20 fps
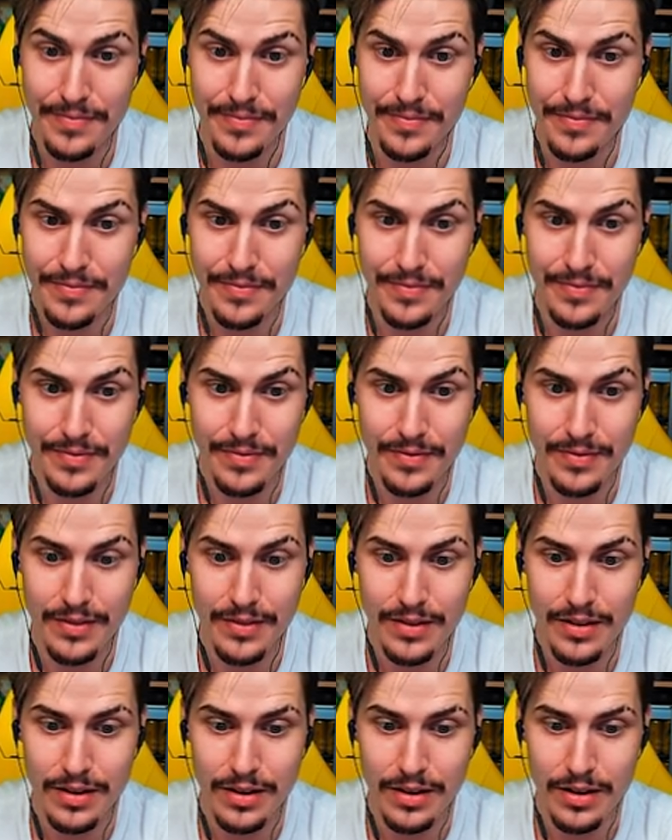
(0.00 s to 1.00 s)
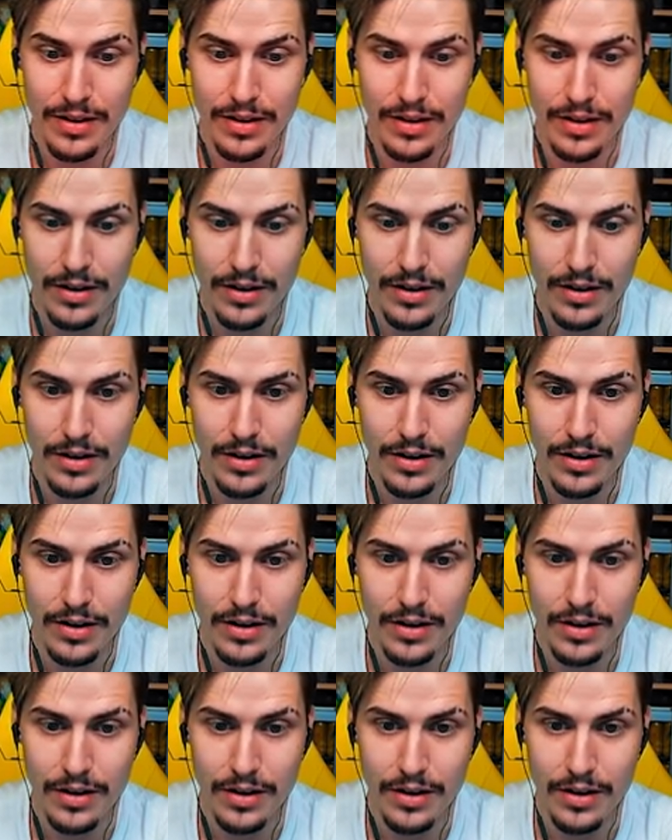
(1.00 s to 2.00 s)

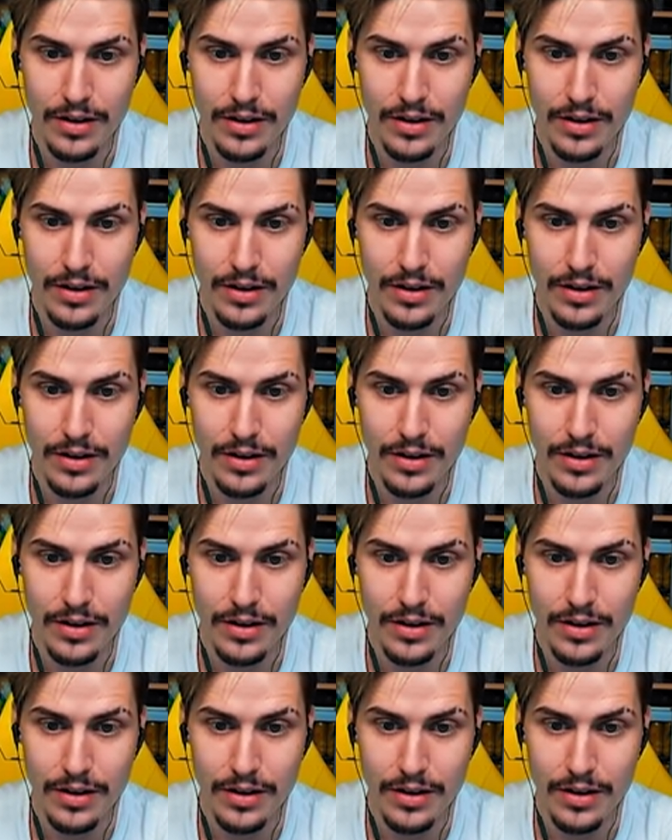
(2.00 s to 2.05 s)
(silence)